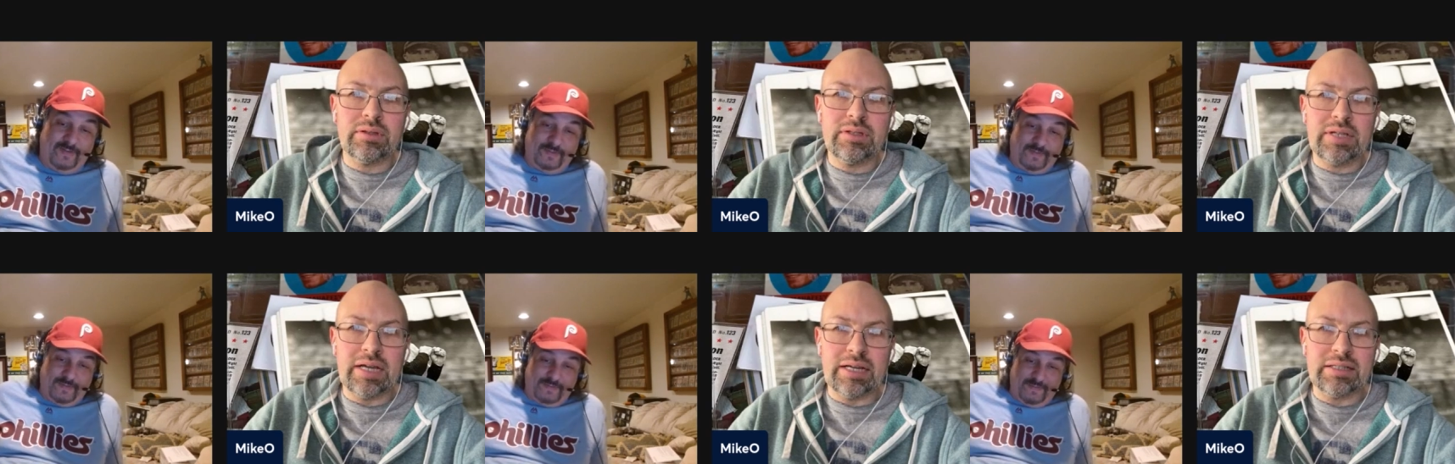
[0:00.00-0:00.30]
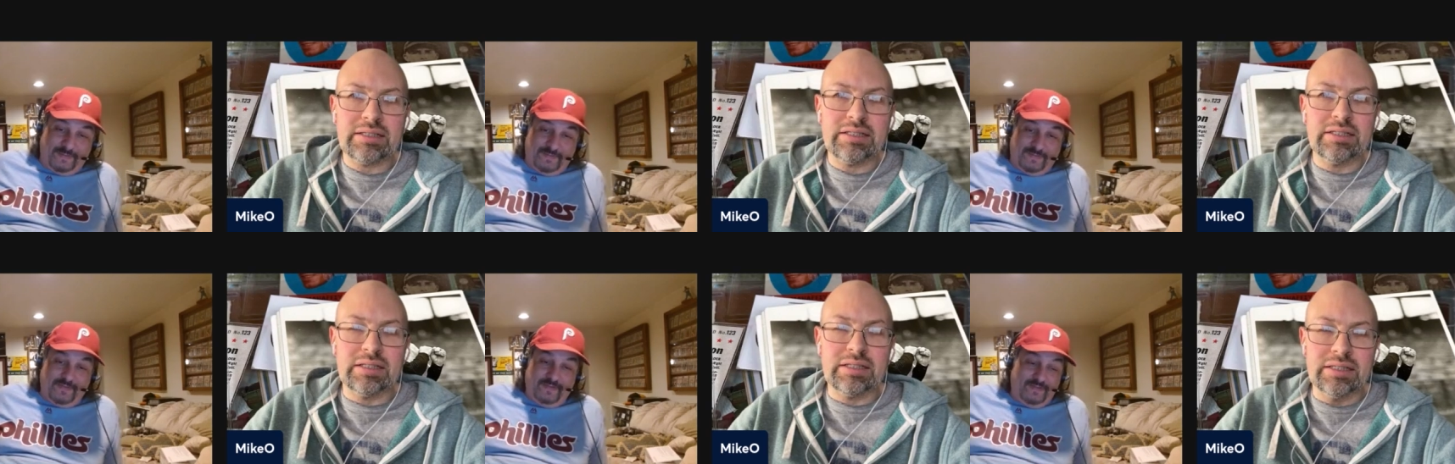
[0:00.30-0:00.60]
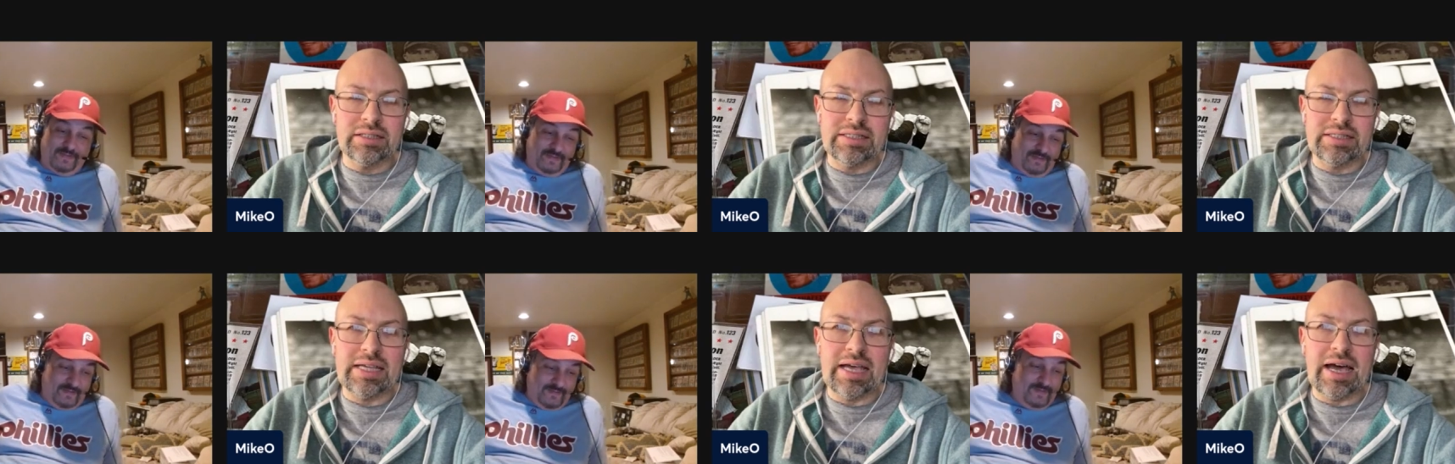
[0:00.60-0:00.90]
Speaker 1: Texas
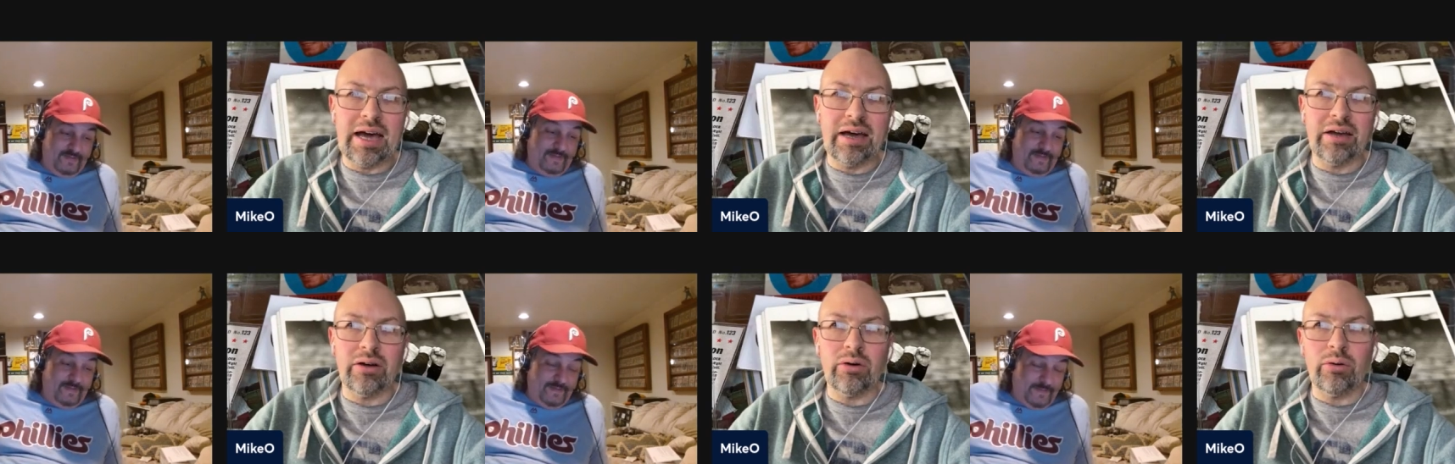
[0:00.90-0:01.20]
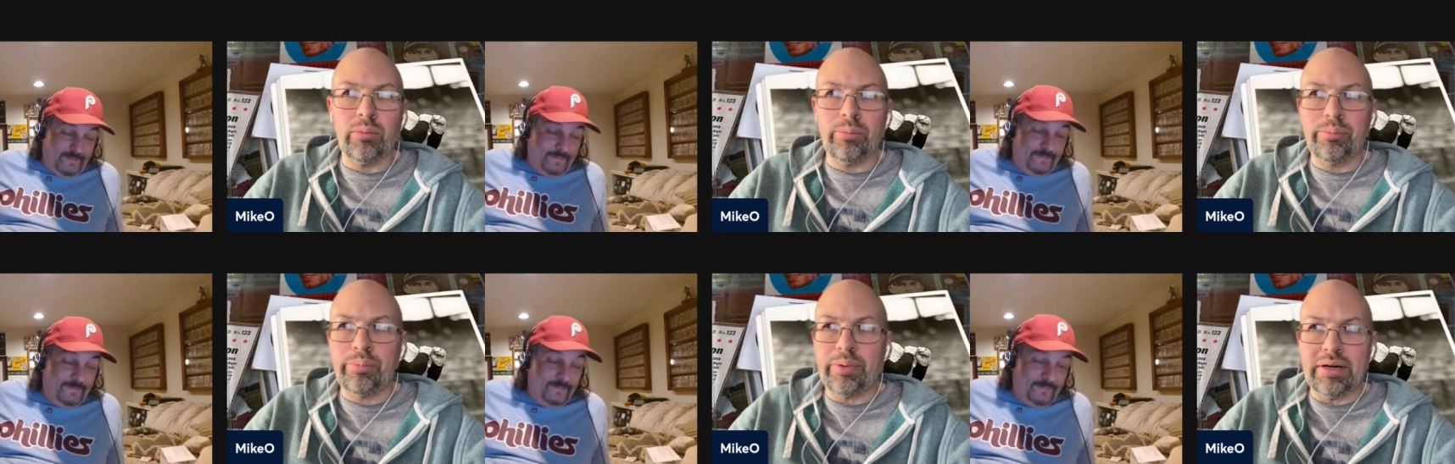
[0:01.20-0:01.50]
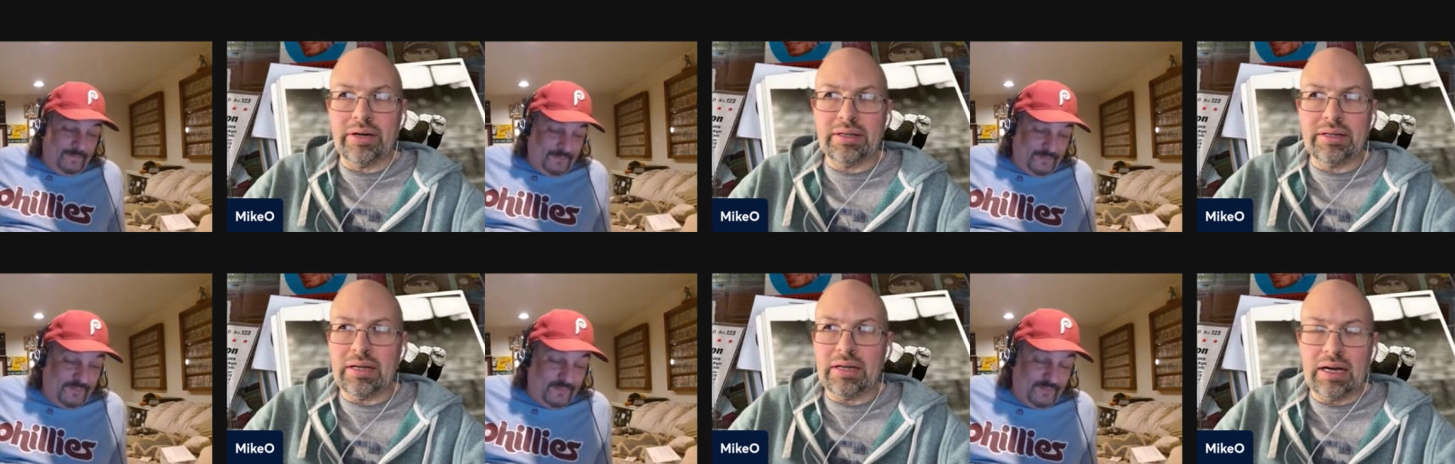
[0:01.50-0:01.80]
and Seattle,
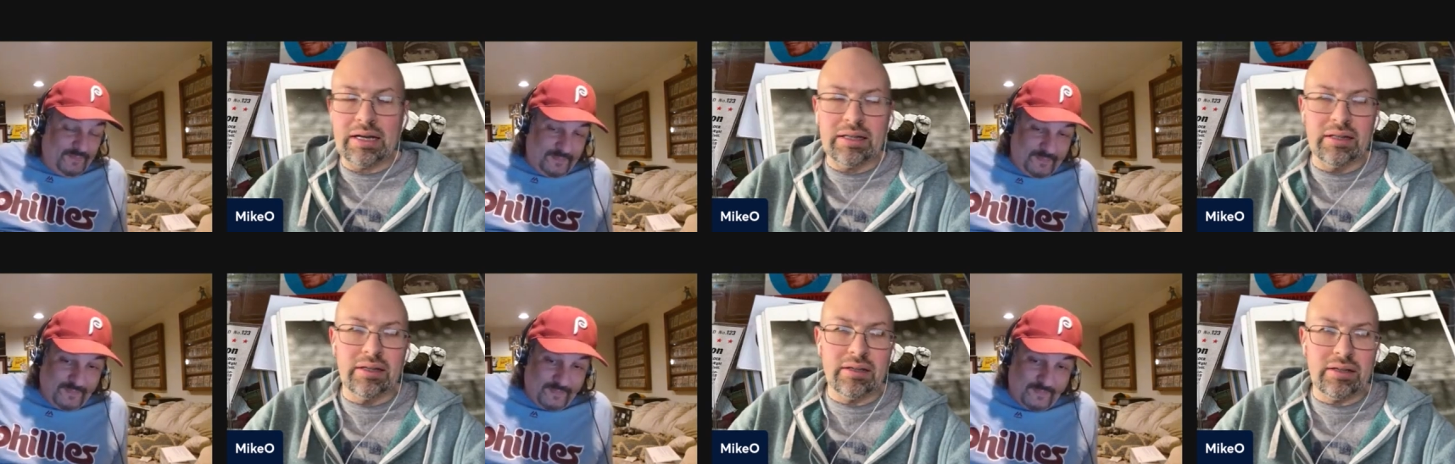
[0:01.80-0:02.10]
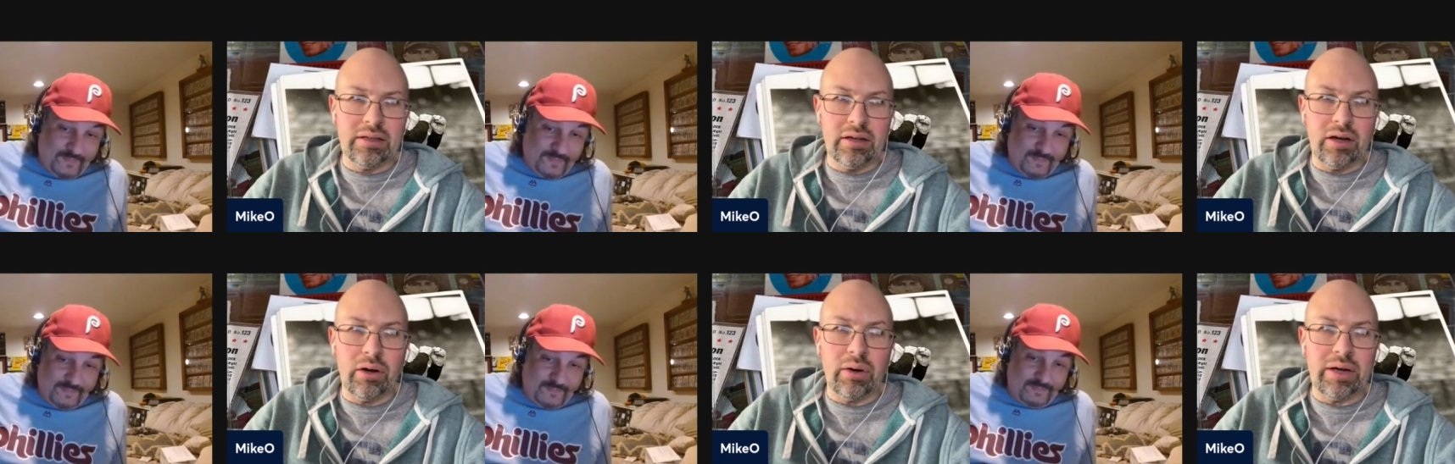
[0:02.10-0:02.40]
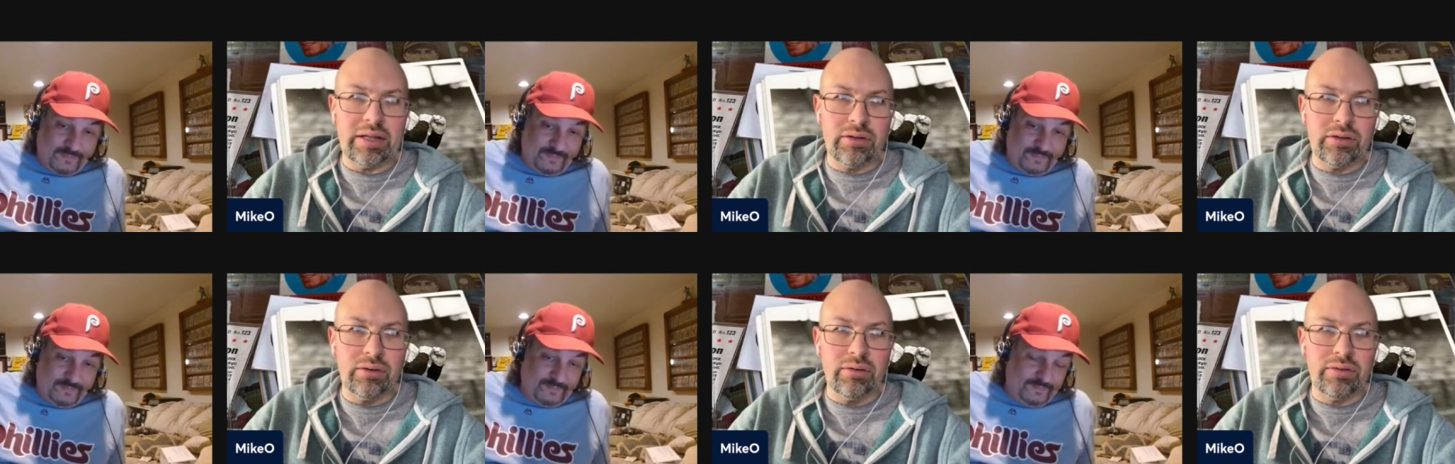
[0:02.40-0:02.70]
but I you know, I do